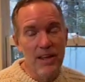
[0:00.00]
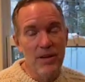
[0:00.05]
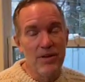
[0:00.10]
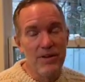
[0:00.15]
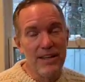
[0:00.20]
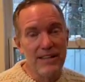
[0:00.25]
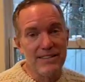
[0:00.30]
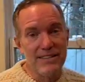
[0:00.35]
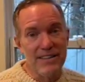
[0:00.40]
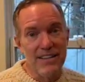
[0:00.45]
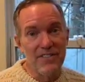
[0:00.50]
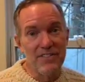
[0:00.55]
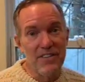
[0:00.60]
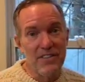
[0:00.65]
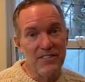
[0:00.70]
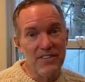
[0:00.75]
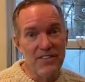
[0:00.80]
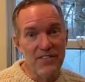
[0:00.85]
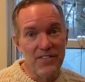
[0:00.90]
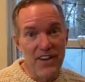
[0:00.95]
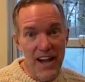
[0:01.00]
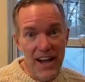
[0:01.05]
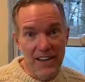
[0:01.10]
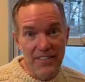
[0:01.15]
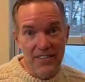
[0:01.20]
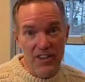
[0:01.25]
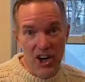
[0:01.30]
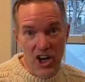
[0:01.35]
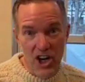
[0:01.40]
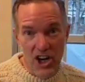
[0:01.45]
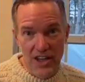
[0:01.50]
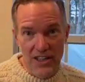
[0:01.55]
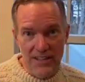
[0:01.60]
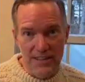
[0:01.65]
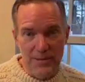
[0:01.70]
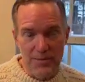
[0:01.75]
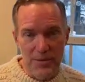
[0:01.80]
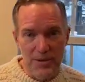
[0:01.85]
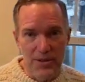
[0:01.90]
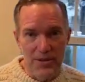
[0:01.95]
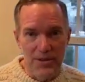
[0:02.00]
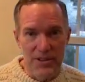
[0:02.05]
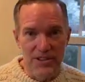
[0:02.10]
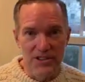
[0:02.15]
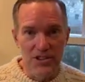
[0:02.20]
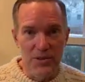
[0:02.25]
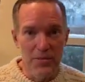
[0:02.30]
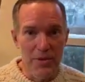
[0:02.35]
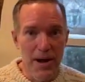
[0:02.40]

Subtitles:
let's say, 55 cards because she